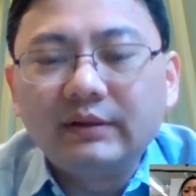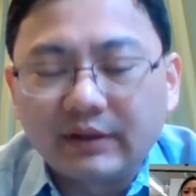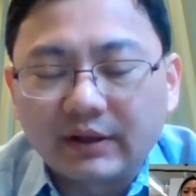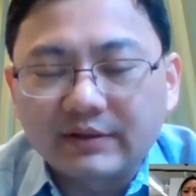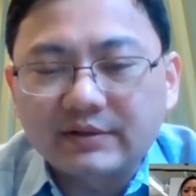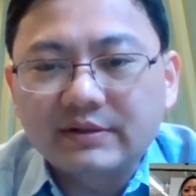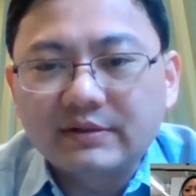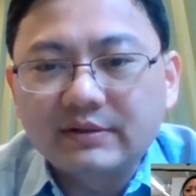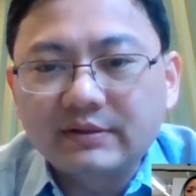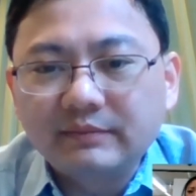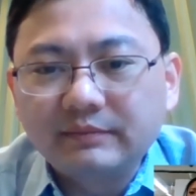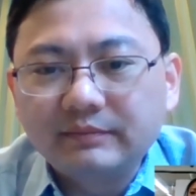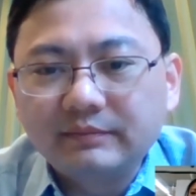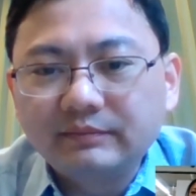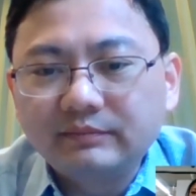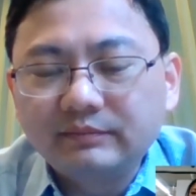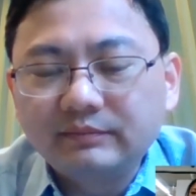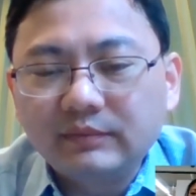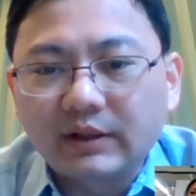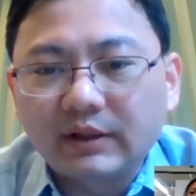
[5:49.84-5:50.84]
Yes,
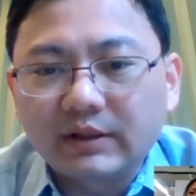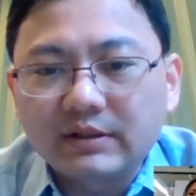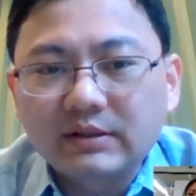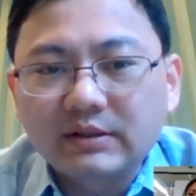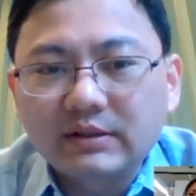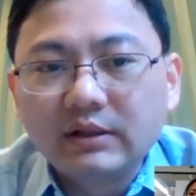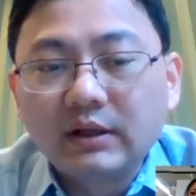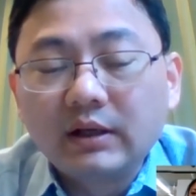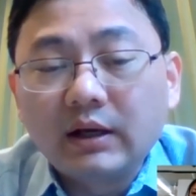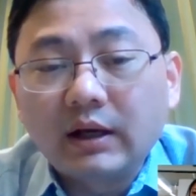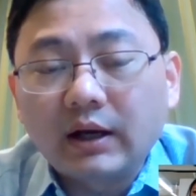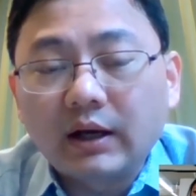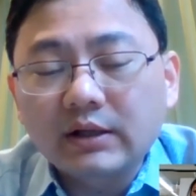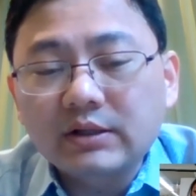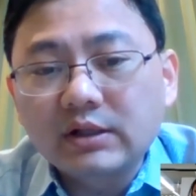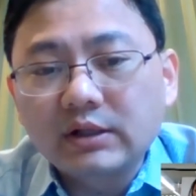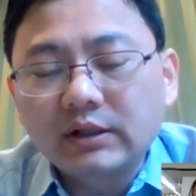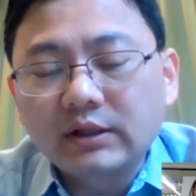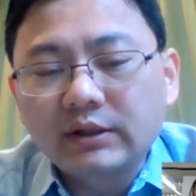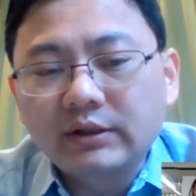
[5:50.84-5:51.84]
yes.
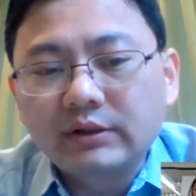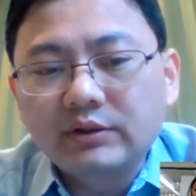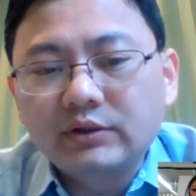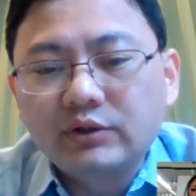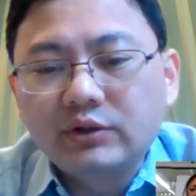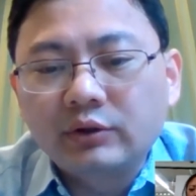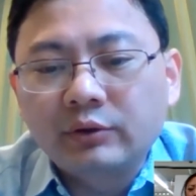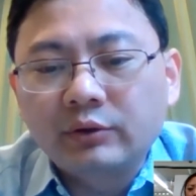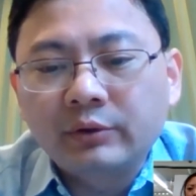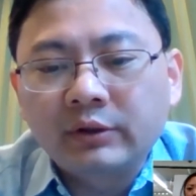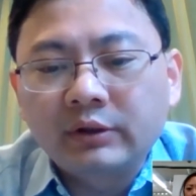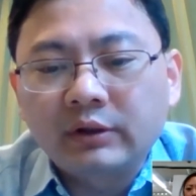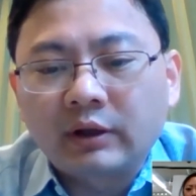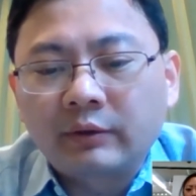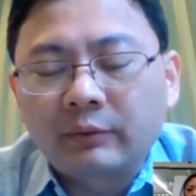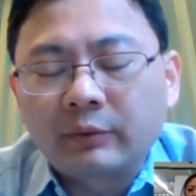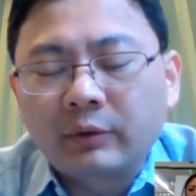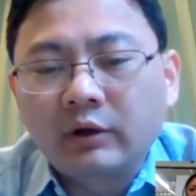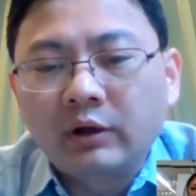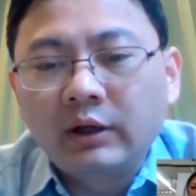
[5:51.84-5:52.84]
Actually, during
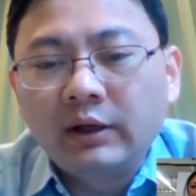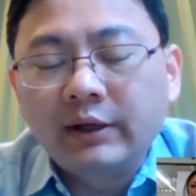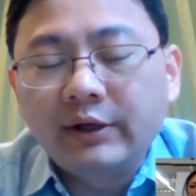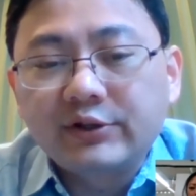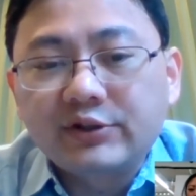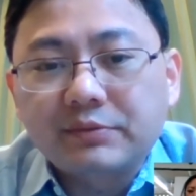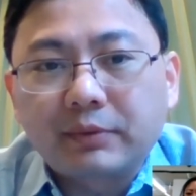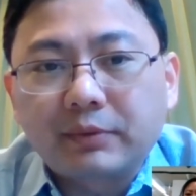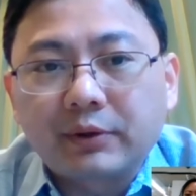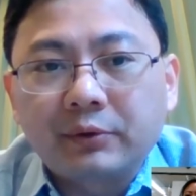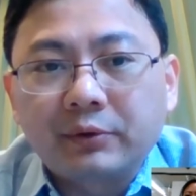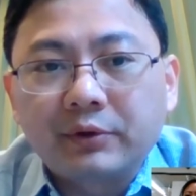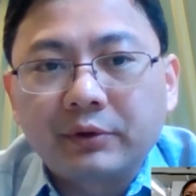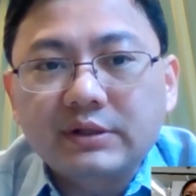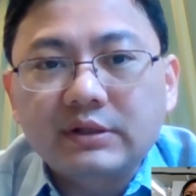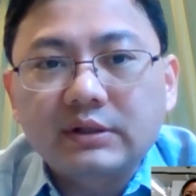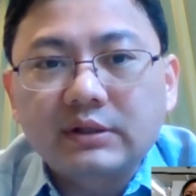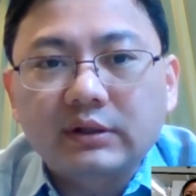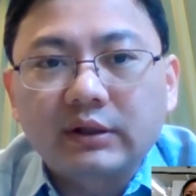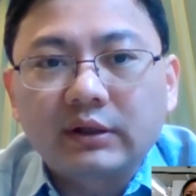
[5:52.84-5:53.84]
our early
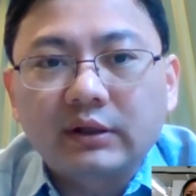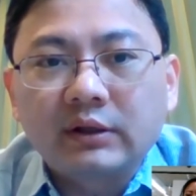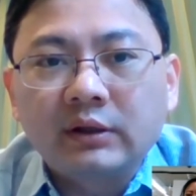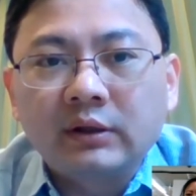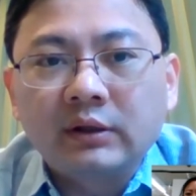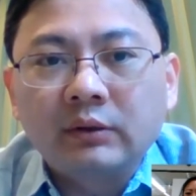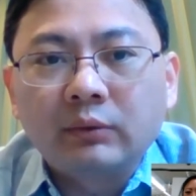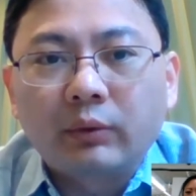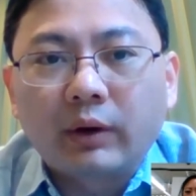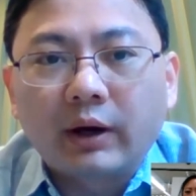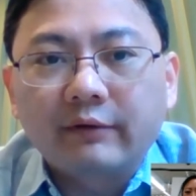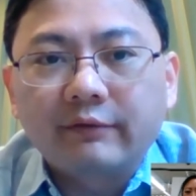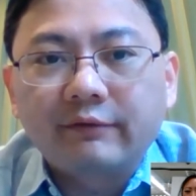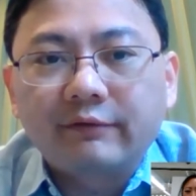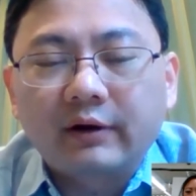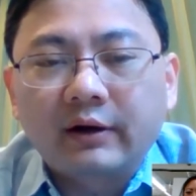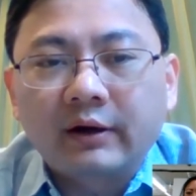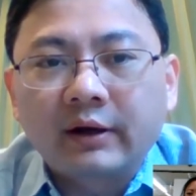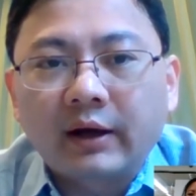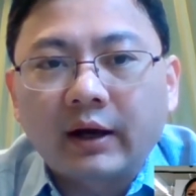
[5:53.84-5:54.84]
experience, the
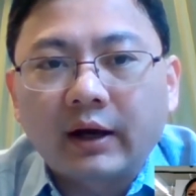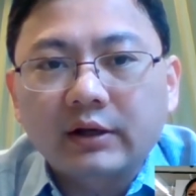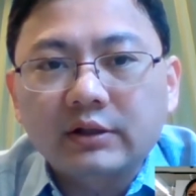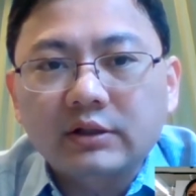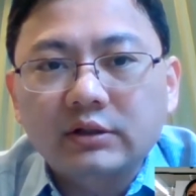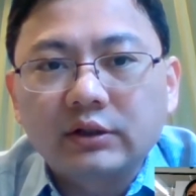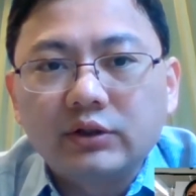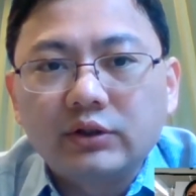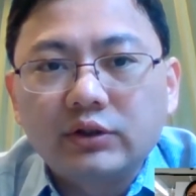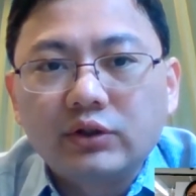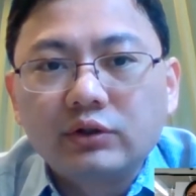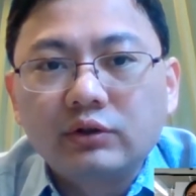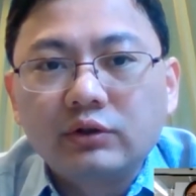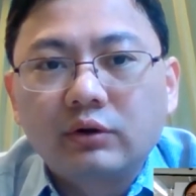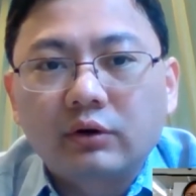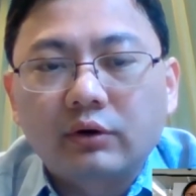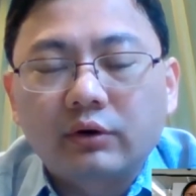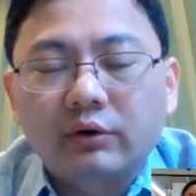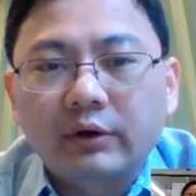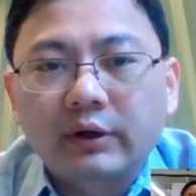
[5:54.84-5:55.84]
Wi-Fi actually do
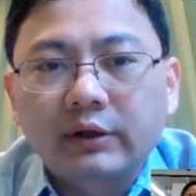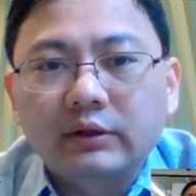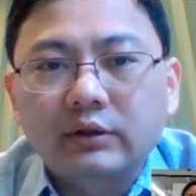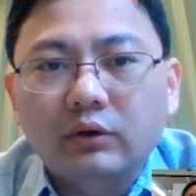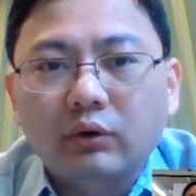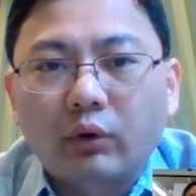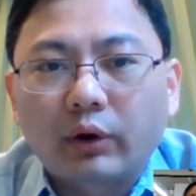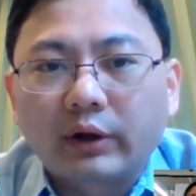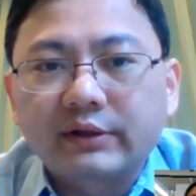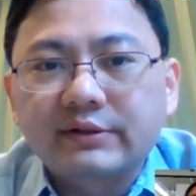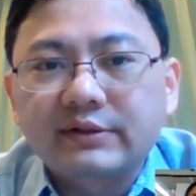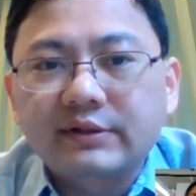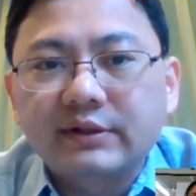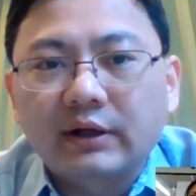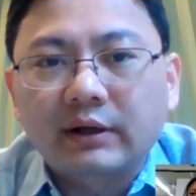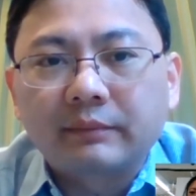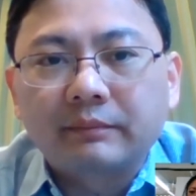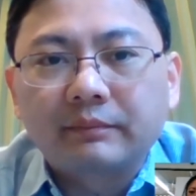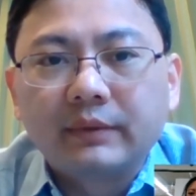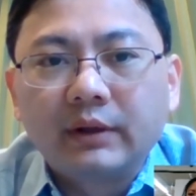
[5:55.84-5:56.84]
create quite
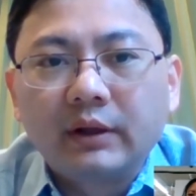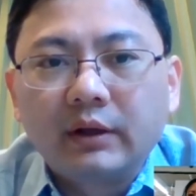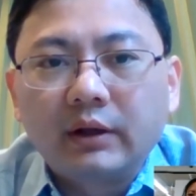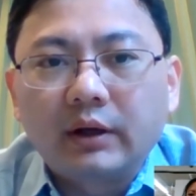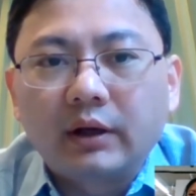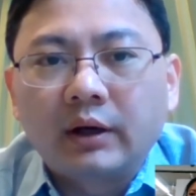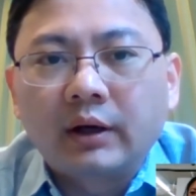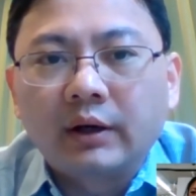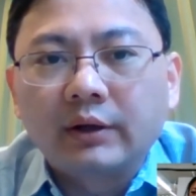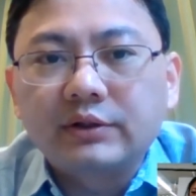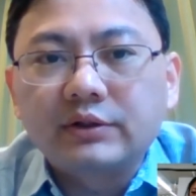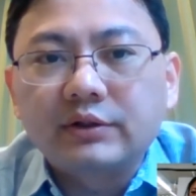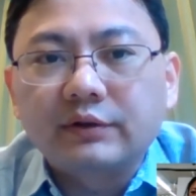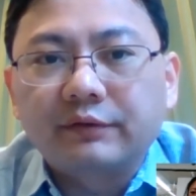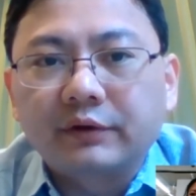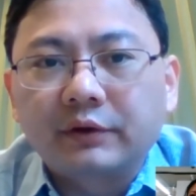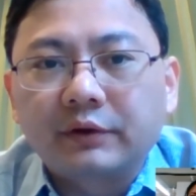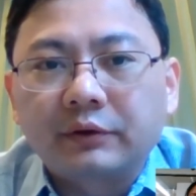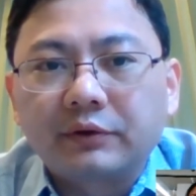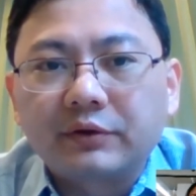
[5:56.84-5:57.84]
some
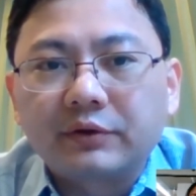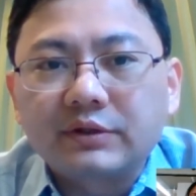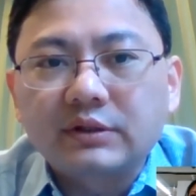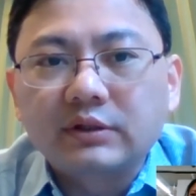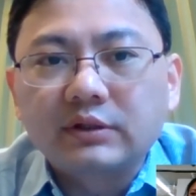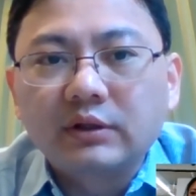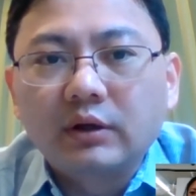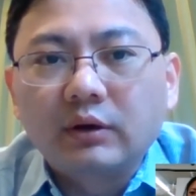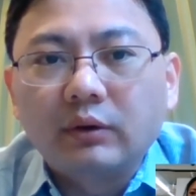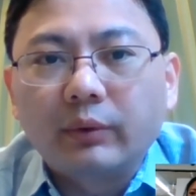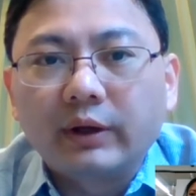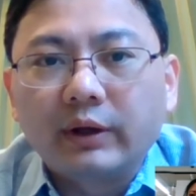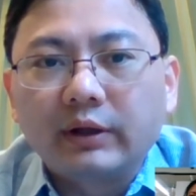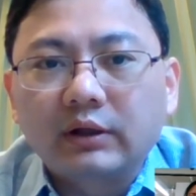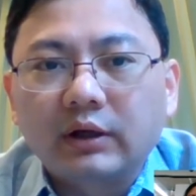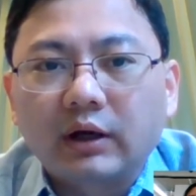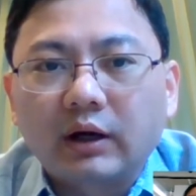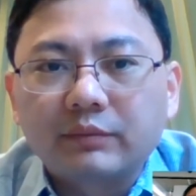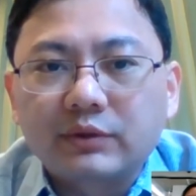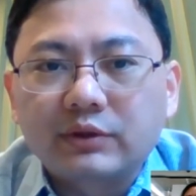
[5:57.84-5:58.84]
interference when
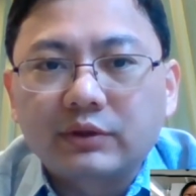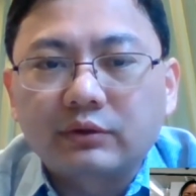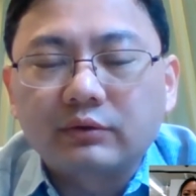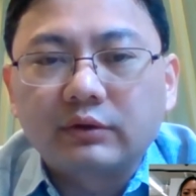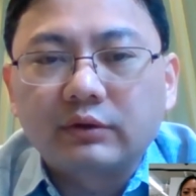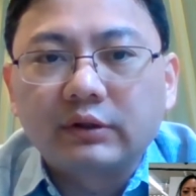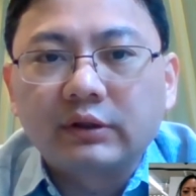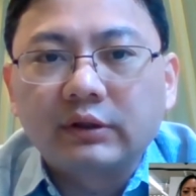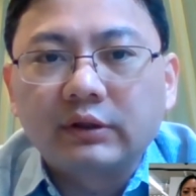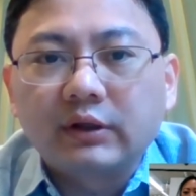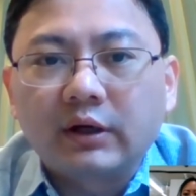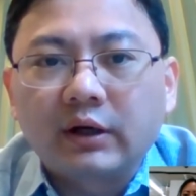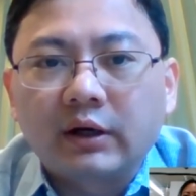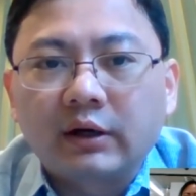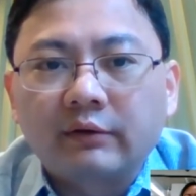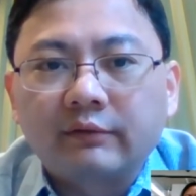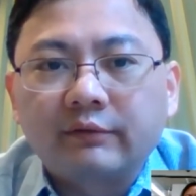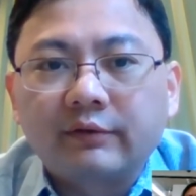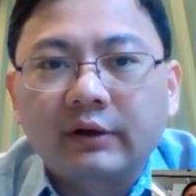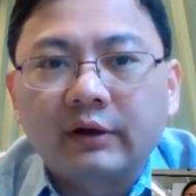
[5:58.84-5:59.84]
it comes to the
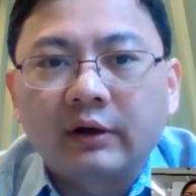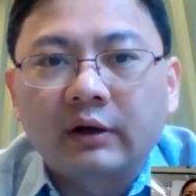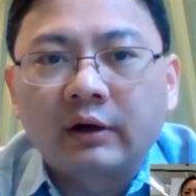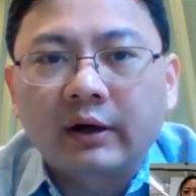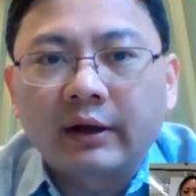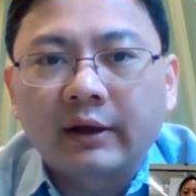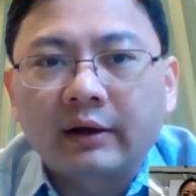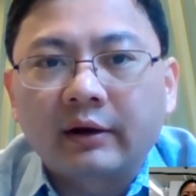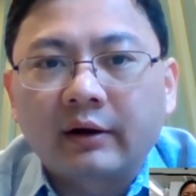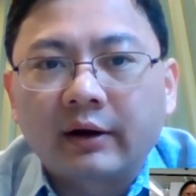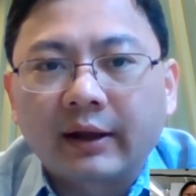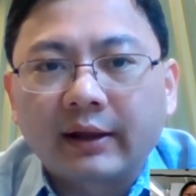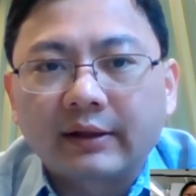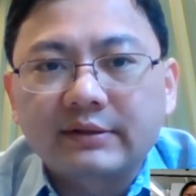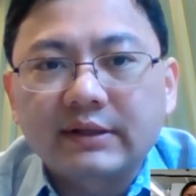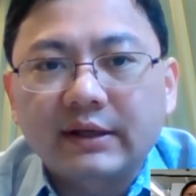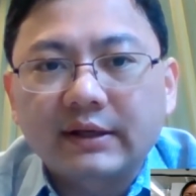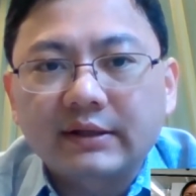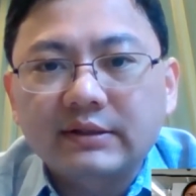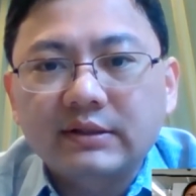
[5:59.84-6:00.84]
VR, AR
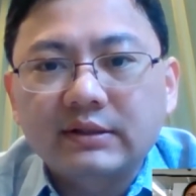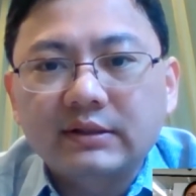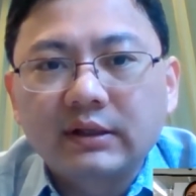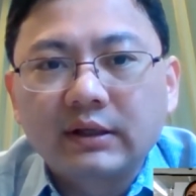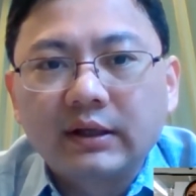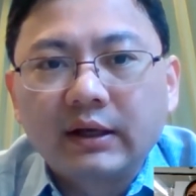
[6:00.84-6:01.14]
headsets.